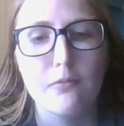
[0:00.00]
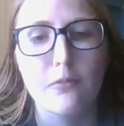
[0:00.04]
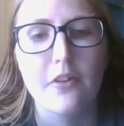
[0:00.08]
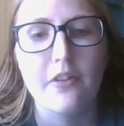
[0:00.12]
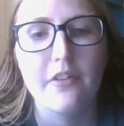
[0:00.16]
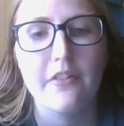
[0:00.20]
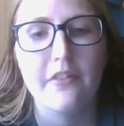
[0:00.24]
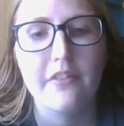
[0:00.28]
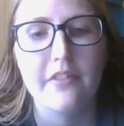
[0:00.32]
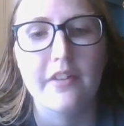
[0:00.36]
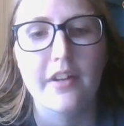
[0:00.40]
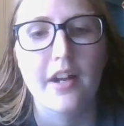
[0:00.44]

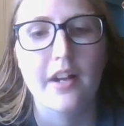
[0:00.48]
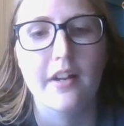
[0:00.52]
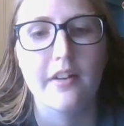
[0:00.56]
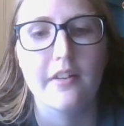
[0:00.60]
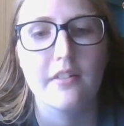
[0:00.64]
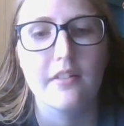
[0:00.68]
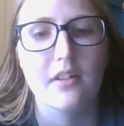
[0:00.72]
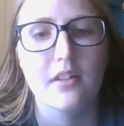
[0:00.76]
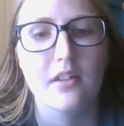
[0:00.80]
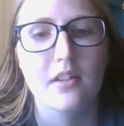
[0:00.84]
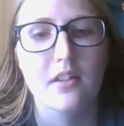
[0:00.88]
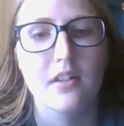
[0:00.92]
was
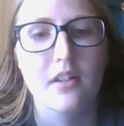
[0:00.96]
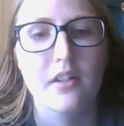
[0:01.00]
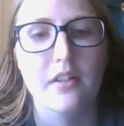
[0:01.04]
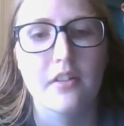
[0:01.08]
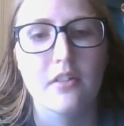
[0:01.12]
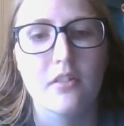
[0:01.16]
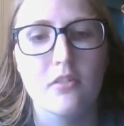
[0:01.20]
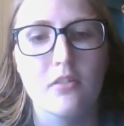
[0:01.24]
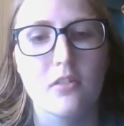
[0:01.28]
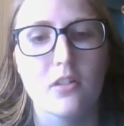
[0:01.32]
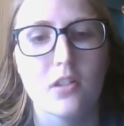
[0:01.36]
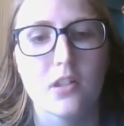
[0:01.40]
added
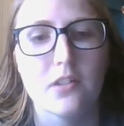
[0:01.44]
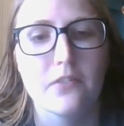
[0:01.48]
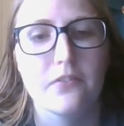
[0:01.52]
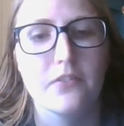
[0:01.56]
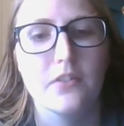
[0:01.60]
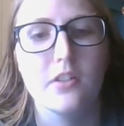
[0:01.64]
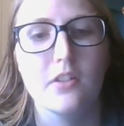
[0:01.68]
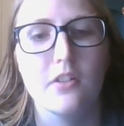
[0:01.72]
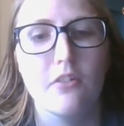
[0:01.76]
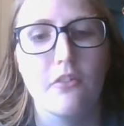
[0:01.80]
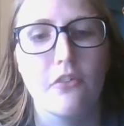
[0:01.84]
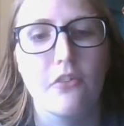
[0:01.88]
on or if
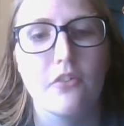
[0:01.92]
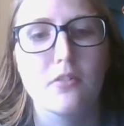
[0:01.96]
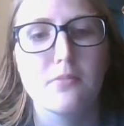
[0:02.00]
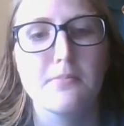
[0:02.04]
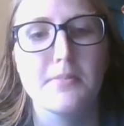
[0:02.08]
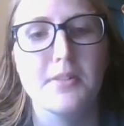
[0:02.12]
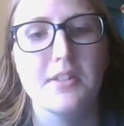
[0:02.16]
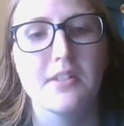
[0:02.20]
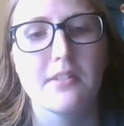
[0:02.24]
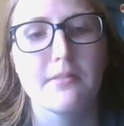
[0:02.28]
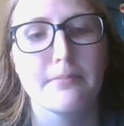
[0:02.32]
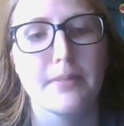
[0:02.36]
it used to
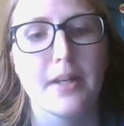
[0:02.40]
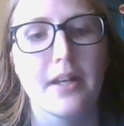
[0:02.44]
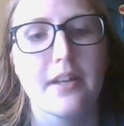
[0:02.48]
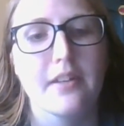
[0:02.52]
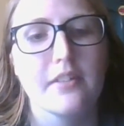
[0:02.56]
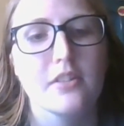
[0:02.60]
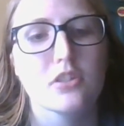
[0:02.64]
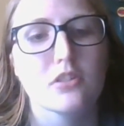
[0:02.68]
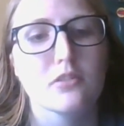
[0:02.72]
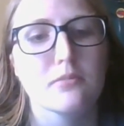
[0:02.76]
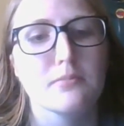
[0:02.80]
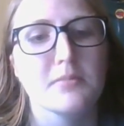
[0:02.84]
be a
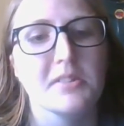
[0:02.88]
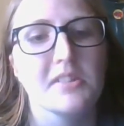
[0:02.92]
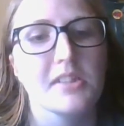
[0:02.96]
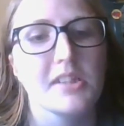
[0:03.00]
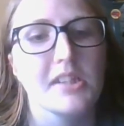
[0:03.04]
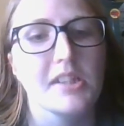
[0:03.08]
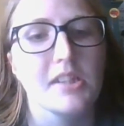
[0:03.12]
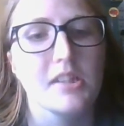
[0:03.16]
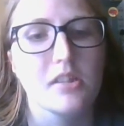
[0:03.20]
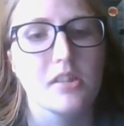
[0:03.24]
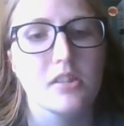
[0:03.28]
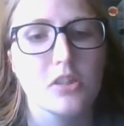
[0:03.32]
bedroom and
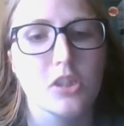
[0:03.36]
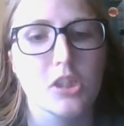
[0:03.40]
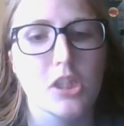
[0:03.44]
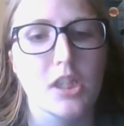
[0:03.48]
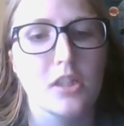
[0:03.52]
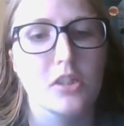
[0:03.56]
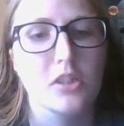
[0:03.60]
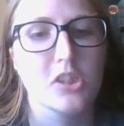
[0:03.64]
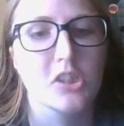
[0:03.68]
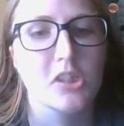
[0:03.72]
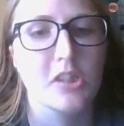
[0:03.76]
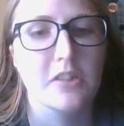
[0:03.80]
they
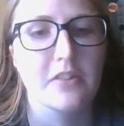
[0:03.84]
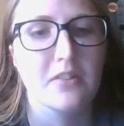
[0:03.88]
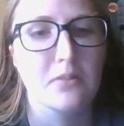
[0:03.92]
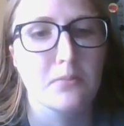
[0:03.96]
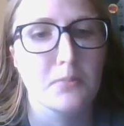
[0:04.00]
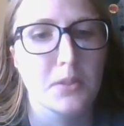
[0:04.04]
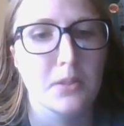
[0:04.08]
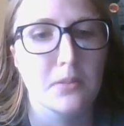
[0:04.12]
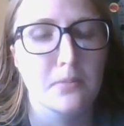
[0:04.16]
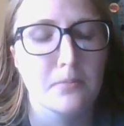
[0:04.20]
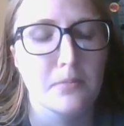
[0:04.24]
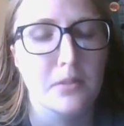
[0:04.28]
changed it
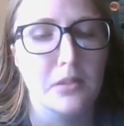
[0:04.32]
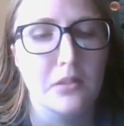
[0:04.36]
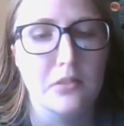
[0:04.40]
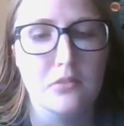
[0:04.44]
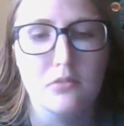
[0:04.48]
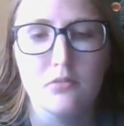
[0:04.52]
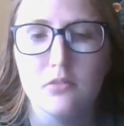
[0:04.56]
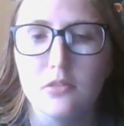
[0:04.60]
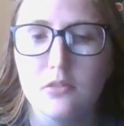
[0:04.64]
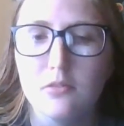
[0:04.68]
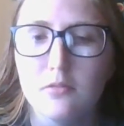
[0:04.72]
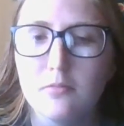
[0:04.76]
to be a
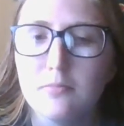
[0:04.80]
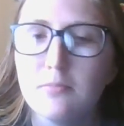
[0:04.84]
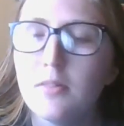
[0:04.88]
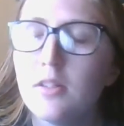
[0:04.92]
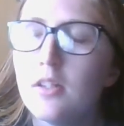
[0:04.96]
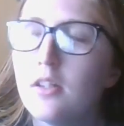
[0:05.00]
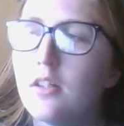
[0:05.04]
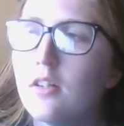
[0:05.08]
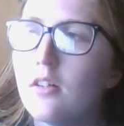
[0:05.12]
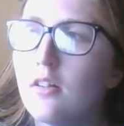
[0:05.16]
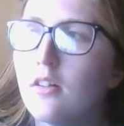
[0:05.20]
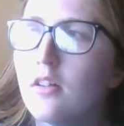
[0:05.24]
mud
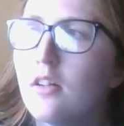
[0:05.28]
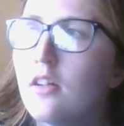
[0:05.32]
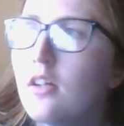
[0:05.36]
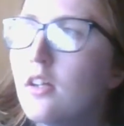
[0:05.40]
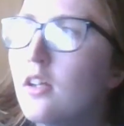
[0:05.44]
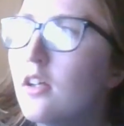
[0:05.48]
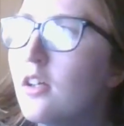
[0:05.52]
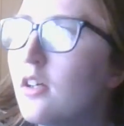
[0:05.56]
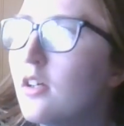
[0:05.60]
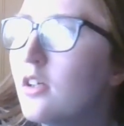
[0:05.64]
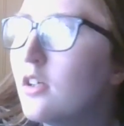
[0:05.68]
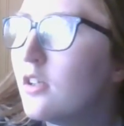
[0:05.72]
room.
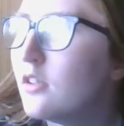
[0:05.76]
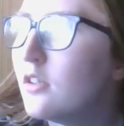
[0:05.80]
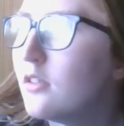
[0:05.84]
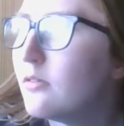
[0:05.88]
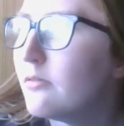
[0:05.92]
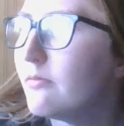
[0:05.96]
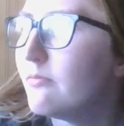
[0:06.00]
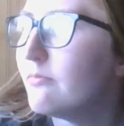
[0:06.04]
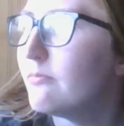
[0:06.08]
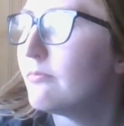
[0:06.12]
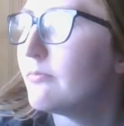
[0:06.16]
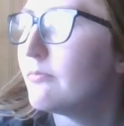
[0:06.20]

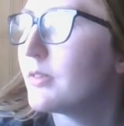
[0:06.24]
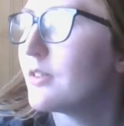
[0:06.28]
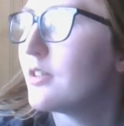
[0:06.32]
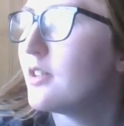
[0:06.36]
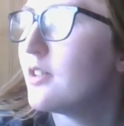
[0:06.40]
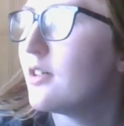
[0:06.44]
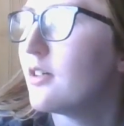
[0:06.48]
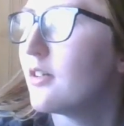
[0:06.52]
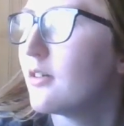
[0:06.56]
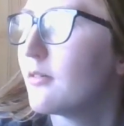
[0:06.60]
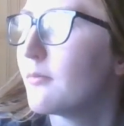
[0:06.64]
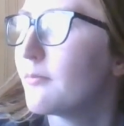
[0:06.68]

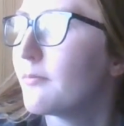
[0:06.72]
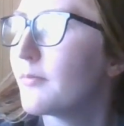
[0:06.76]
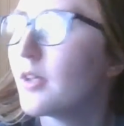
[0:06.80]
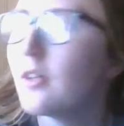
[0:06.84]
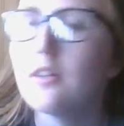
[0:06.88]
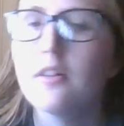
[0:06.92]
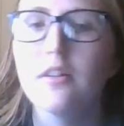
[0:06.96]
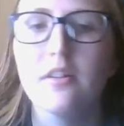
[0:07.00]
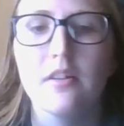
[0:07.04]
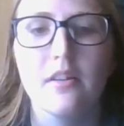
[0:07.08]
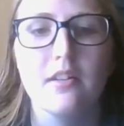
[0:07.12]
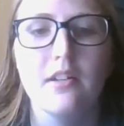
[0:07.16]
But
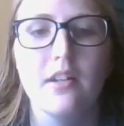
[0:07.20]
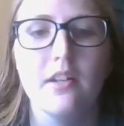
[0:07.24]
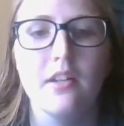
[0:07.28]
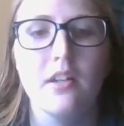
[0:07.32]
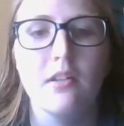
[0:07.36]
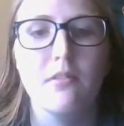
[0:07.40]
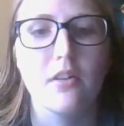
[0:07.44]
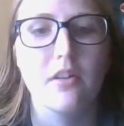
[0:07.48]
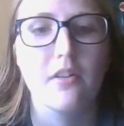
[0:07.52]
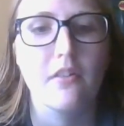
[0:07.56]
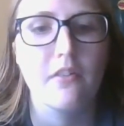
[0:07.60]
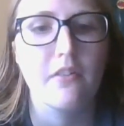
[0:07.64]

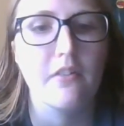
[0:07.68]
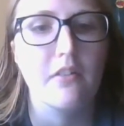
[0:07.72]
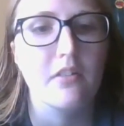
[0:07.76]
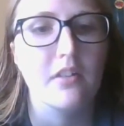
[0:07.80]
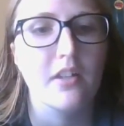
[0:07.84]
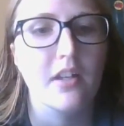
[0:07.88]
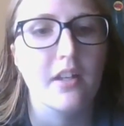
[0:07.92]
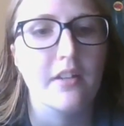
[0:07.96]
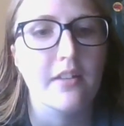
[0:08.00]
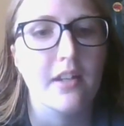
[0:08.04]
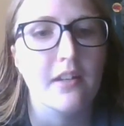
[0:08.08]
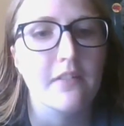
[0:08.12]
anyway, so
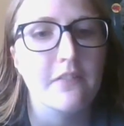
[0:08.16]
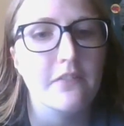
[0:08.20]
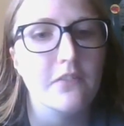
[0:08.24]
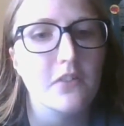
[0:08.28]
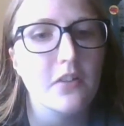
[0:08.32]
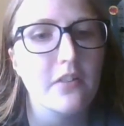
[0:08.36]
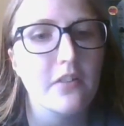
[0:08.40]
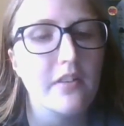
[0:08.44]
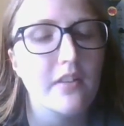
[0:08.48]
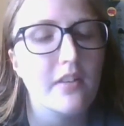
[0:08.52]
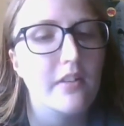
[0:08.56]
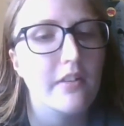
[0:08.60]
yeah, now
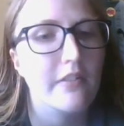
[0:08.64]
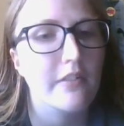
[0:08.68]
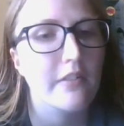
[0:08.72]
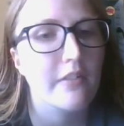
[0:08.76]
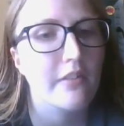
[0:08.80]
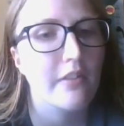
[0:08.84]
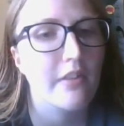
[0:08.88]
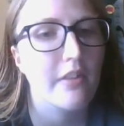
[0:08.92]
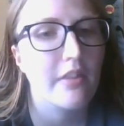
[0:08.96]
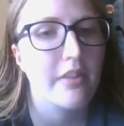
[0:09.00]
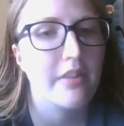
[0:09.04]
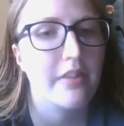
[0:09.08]
for
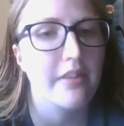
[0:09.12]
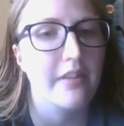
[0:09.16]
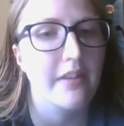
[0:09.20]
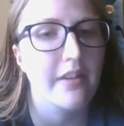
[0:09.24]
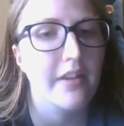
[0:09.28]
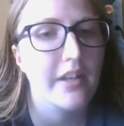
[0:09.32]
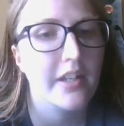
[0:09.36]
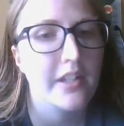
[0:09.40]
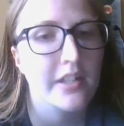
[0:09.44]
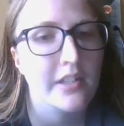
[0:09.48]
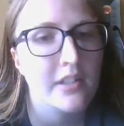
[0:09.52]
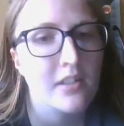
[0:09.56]
the
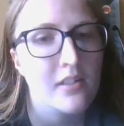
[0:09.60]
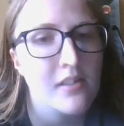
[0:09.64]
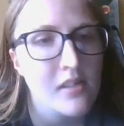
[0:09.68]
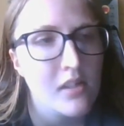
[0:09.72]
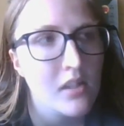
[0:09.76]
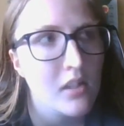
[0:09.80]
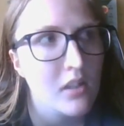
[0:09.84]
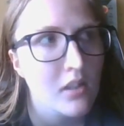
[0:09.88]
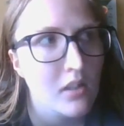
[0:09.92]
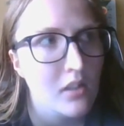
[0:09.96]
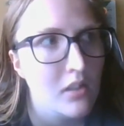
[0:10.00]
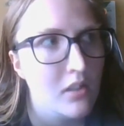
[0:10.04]
thing
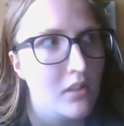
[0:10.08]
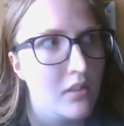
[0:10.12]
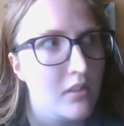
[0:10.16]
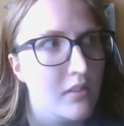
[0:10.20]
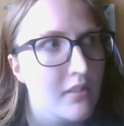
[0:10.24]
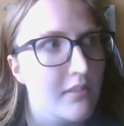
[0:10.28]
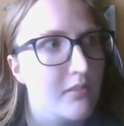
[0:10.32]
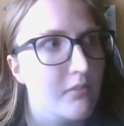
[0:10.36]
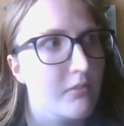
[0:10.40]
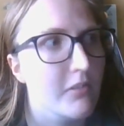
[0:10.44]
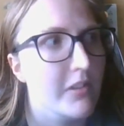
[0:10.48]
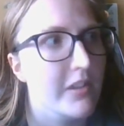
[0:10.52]

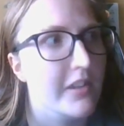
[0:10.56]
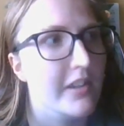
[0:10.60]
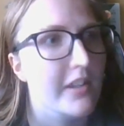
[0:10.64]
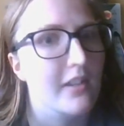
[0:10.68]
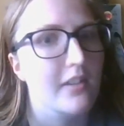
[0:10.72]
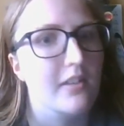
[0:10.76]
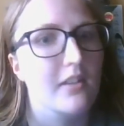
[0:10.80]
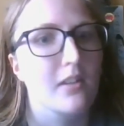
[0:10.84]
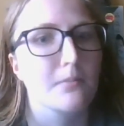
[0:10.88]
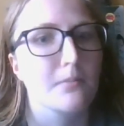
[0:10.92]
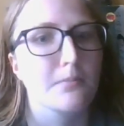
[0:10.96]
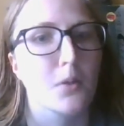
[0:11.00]
with
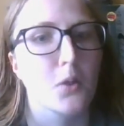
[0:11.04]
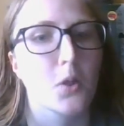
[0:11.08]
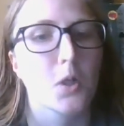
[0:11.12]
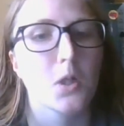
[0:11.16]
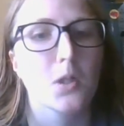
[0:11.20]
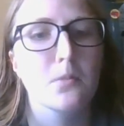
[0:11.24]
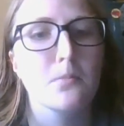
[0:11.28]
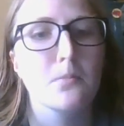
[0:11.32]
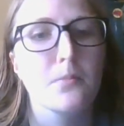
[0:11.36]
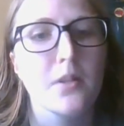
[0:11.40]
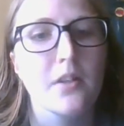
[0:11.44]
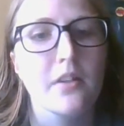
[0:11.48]
like the
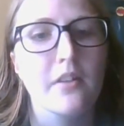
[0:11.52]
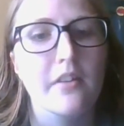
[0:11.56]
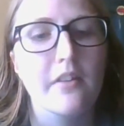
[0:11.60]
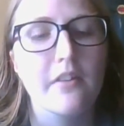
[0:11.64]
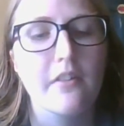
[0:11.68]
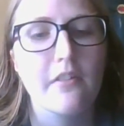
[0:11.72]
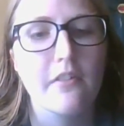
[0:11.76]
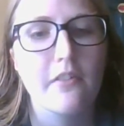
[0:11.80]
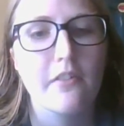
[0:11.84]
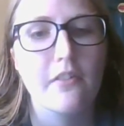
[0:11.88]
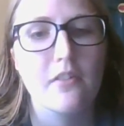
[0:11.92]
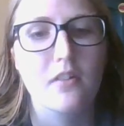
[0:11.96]

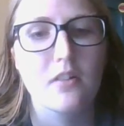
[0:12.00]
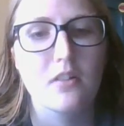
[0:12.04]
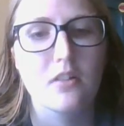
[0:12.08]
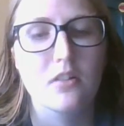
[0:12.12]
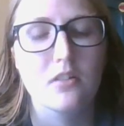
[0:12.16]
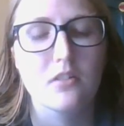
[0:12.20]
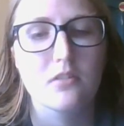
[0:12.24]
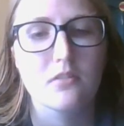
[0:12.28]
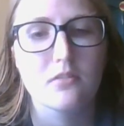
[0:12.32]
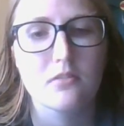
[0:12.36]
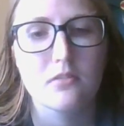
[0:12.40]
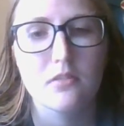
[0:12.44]
apartment.
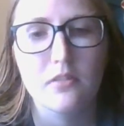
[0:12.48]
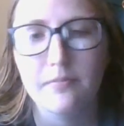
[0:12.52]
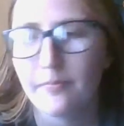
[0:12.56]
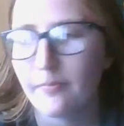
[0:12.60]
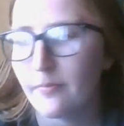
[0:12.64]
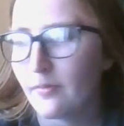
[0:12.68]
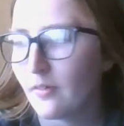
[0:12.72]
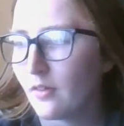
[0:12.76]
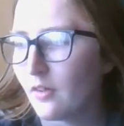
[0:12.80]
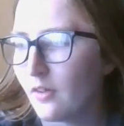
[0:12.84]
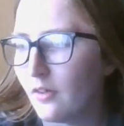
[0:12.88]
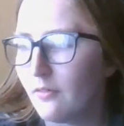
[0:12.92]
So
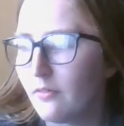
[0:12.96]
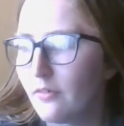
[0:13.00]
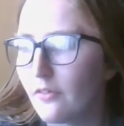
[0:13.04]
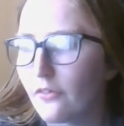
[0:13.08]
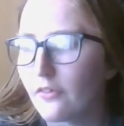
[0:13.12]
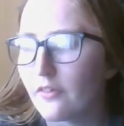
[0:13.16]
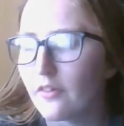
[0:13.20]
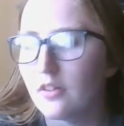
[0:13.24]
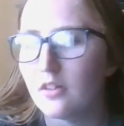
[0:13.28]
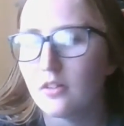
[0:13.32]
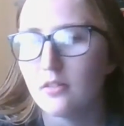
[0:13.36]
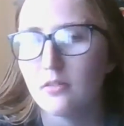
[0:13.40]
there
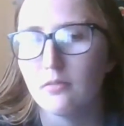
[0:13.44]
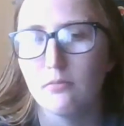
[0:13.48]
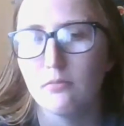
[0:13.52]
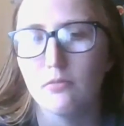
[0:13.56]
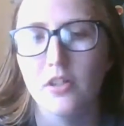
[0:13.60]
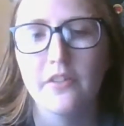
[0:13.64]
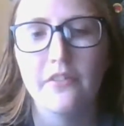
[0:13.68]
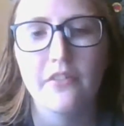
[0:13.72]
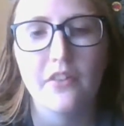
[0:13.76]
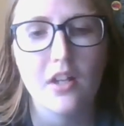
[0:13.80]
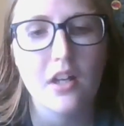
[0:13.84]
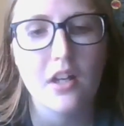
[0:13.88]
was
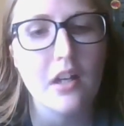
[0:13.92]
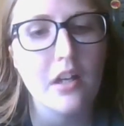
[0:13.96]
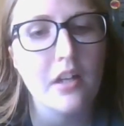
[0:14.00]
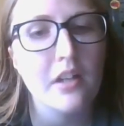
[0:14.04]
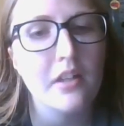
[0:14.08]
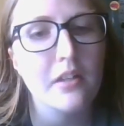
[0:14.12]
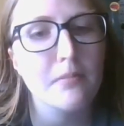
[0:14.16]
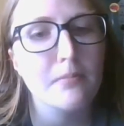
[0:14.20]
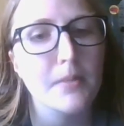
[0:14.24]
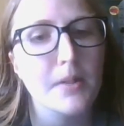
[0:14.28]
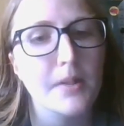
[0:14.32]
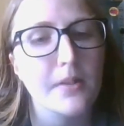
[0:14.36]
one
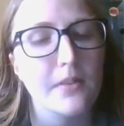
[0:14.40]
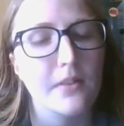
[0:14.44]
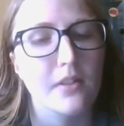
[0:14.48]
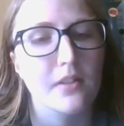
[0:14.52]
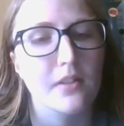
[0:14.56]
time